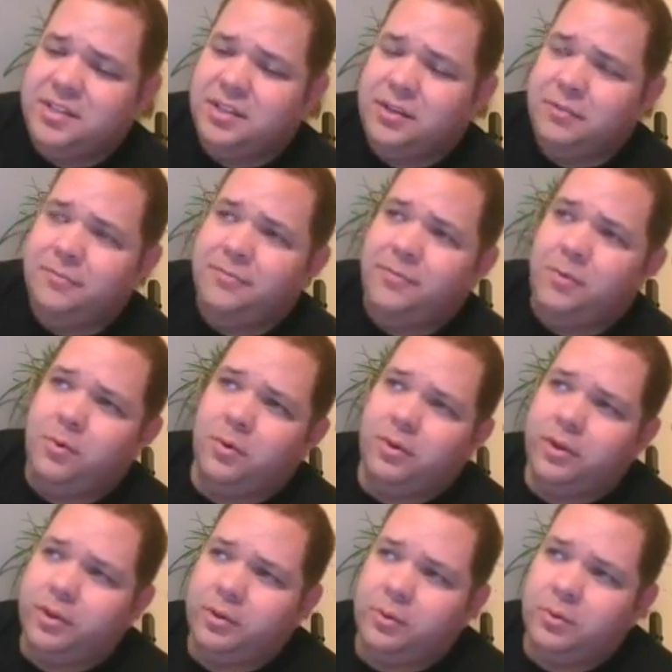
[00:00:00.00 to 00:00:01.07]
Thank you
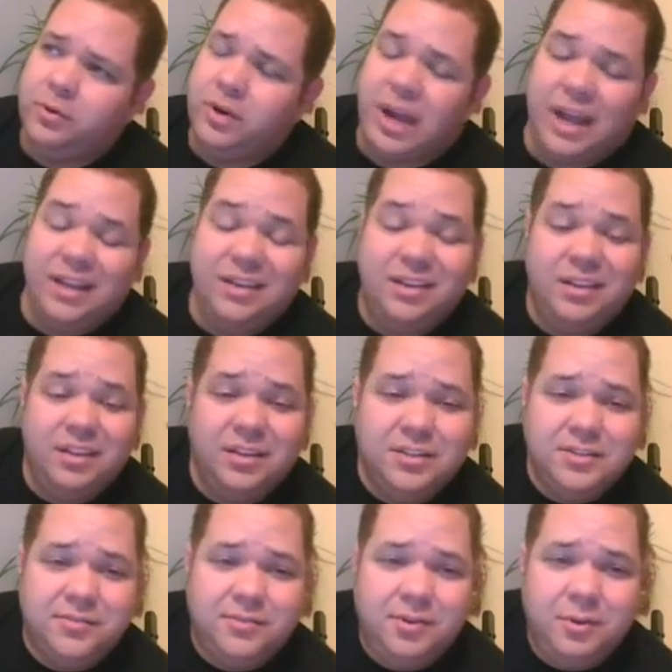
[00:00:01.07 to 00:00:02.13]
for your
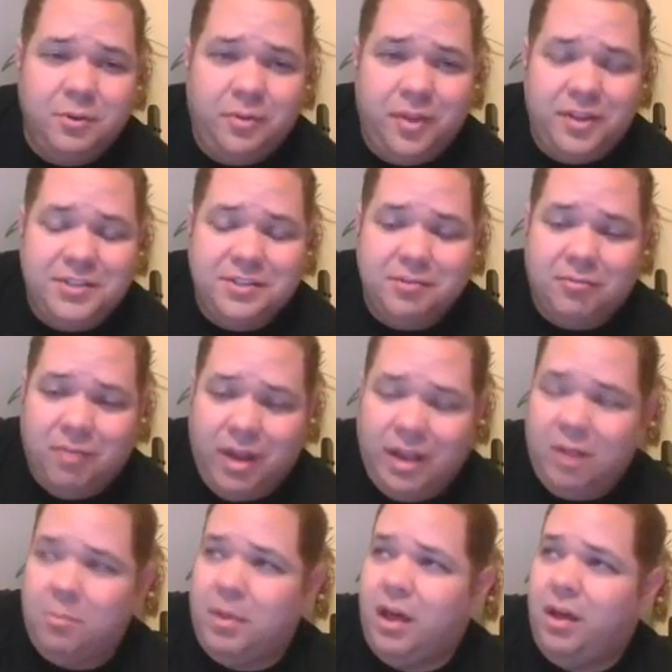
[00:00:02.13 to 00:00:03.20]
ideas for new things to
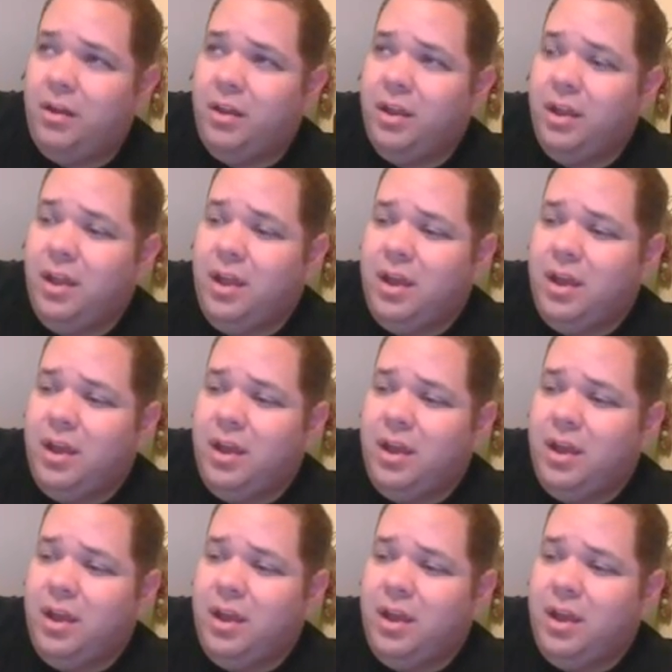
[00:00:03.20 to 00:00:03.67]
write about.